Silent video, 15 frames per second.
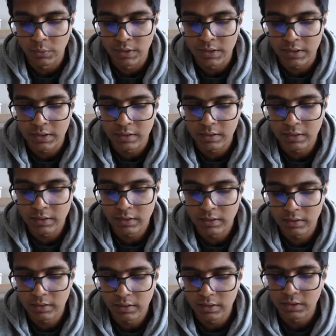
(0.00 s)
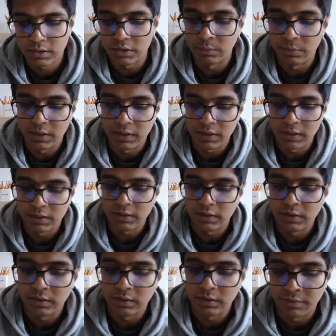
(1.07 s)
which should
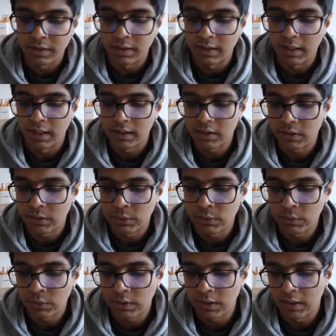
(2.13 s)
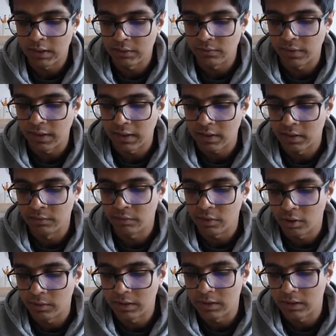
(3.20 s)
be evident that 2 is a factor
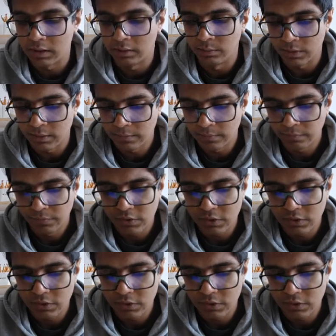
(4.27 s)
of all the terms.